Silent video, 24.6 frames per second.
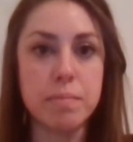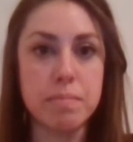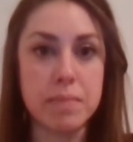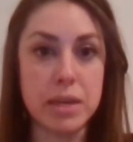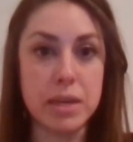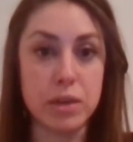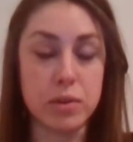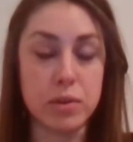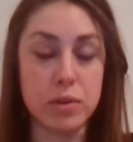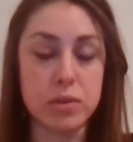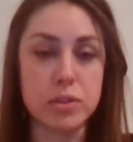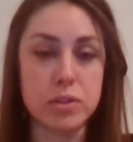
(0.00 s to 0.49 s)

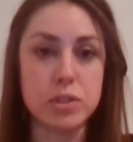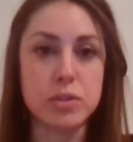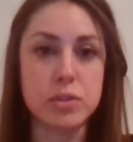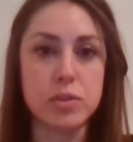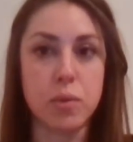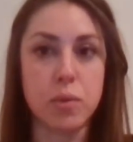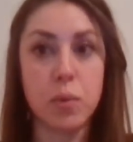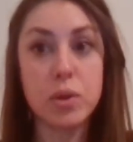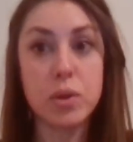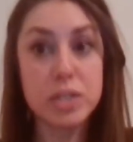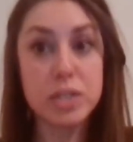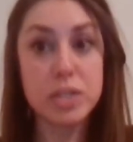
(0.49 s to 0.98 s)
meals
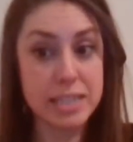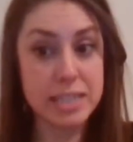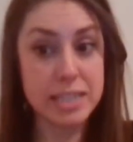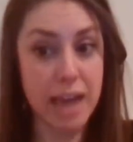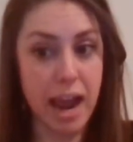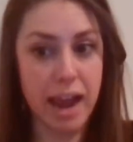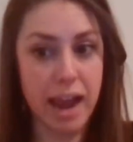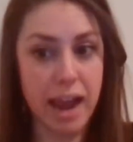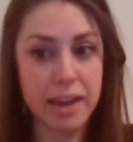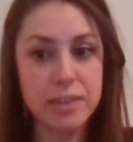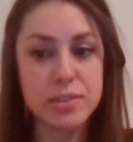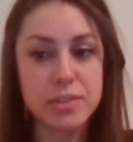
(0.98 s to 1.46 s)
or
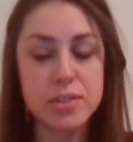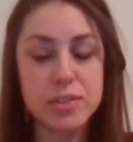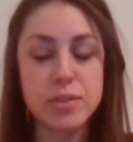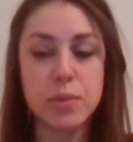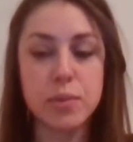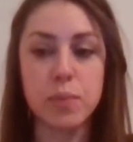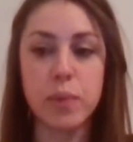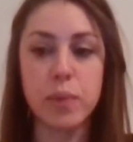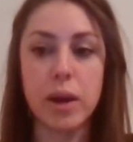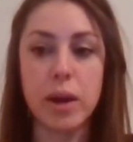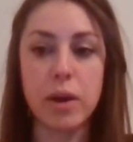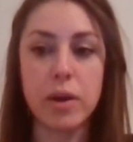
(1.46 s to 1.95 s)
snacks
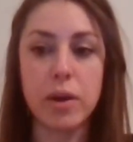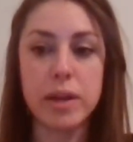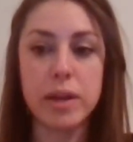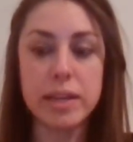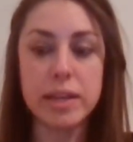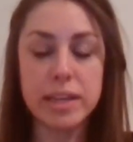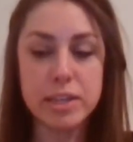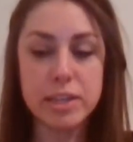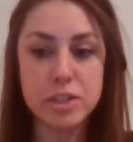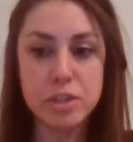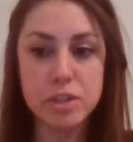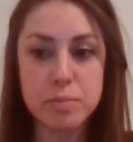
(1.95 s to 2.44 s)
where
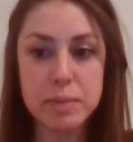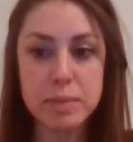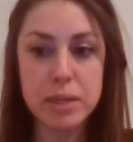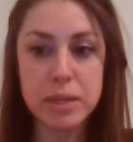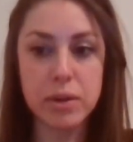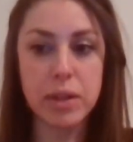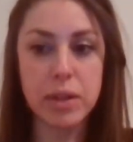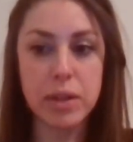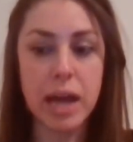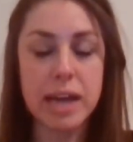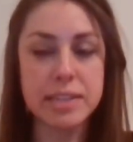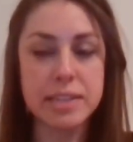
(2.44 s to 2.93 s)
each
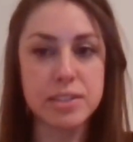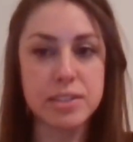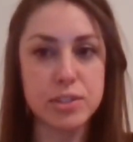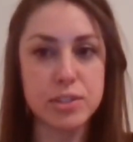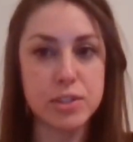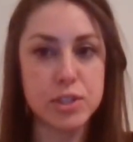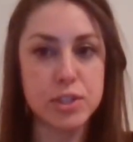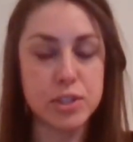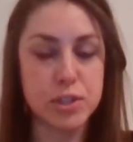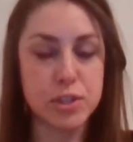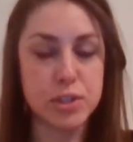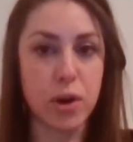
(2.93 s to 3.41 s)
meal has a
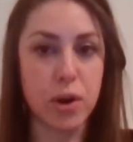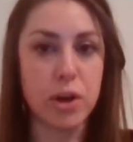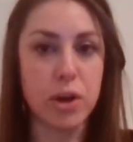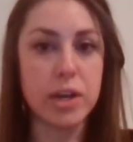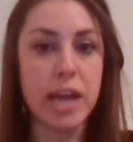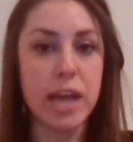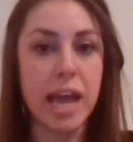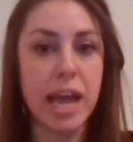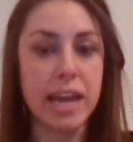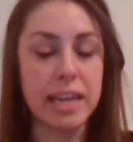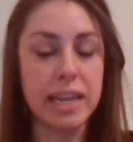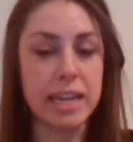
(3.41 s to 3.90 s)

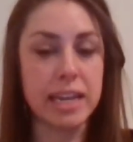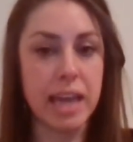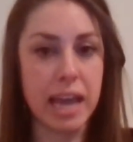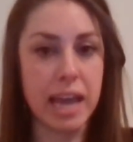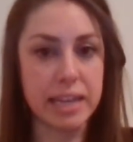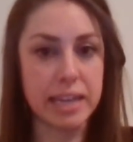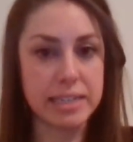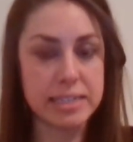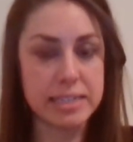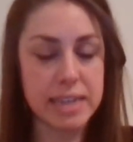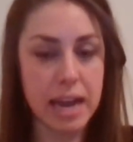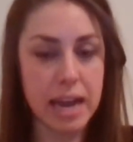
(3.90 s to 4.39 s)
start and an
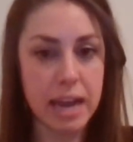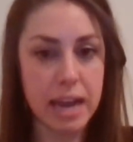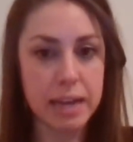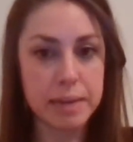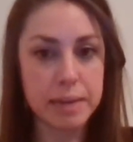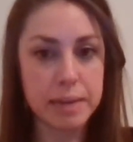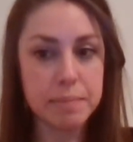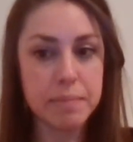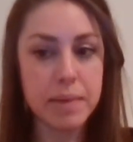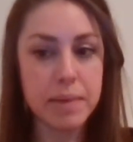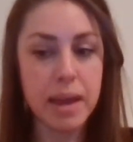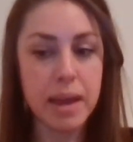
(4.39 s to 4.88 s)
end
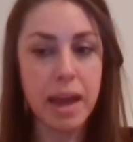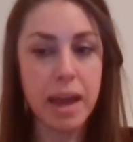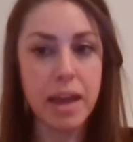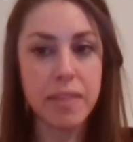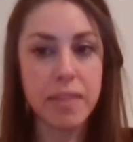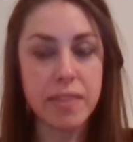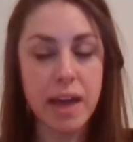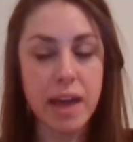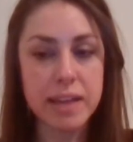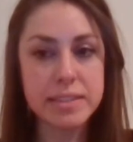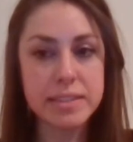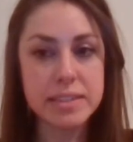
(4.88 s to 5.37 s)
time,
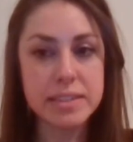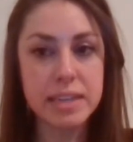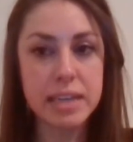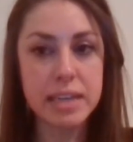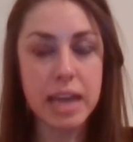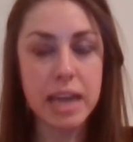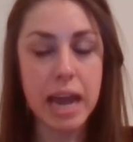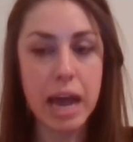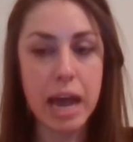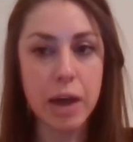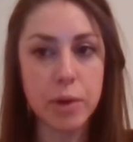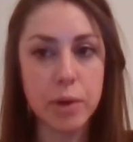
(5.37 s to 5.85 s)
and that's going
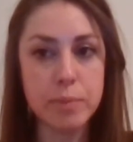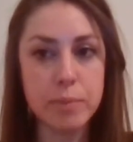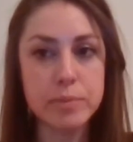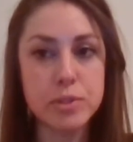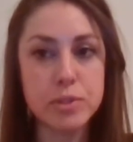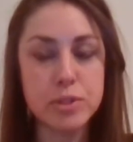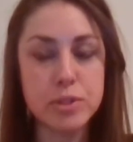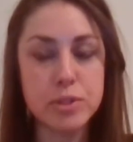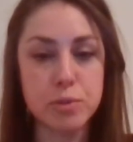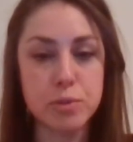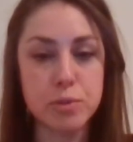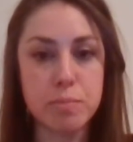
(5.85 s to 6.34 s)
to
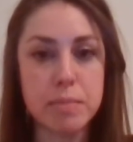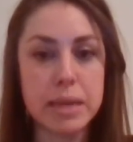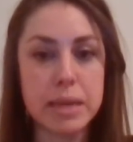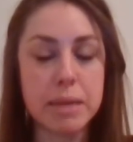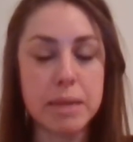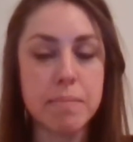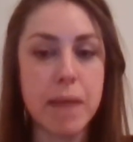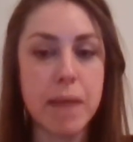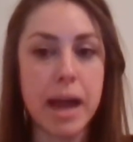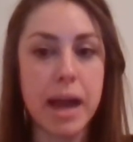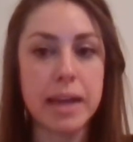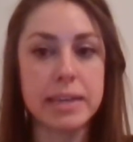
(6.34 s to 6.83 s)
help to
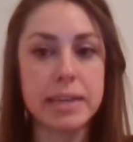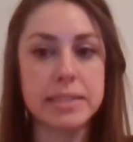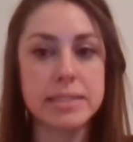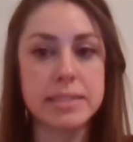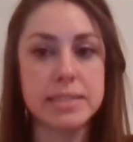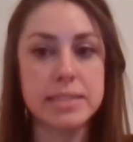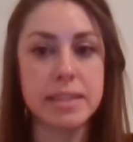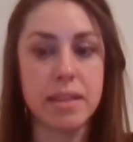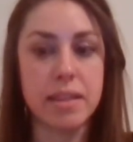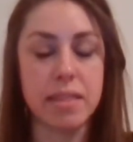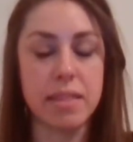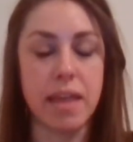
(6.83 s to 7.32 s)

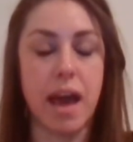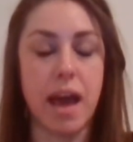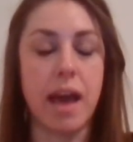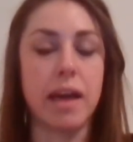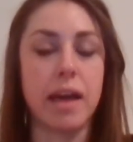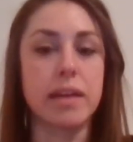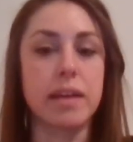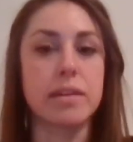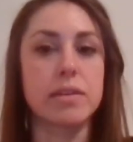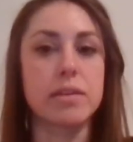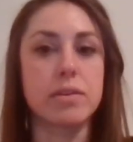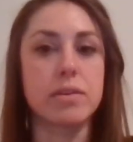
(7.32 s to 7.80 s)
minimize
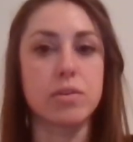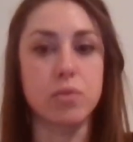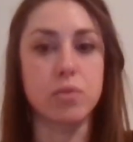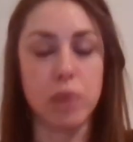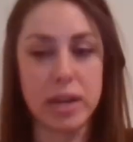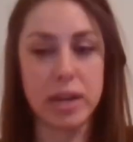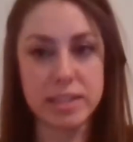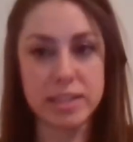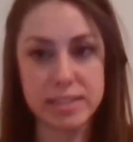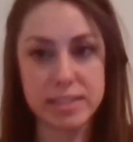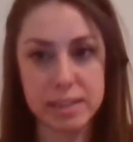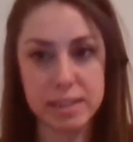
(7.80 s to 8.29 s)
that
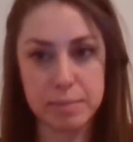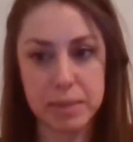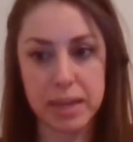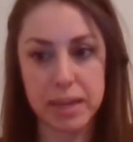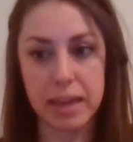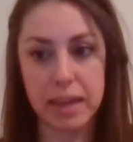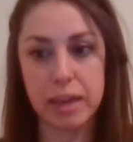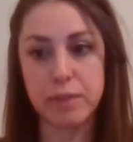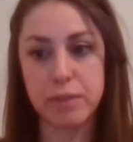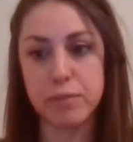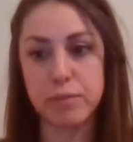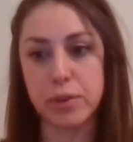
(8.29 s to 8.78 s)
grazing
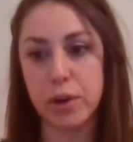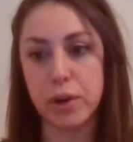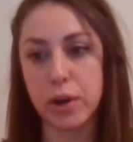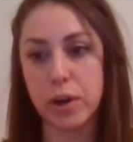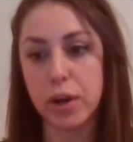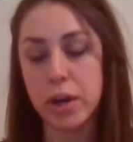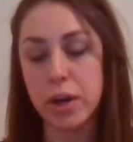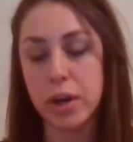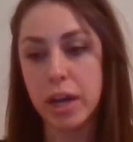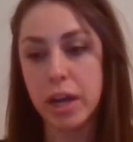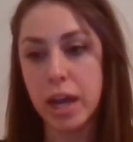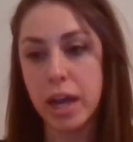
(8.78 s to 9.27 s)

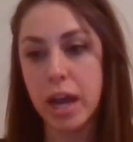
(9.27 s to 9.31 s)
behavior.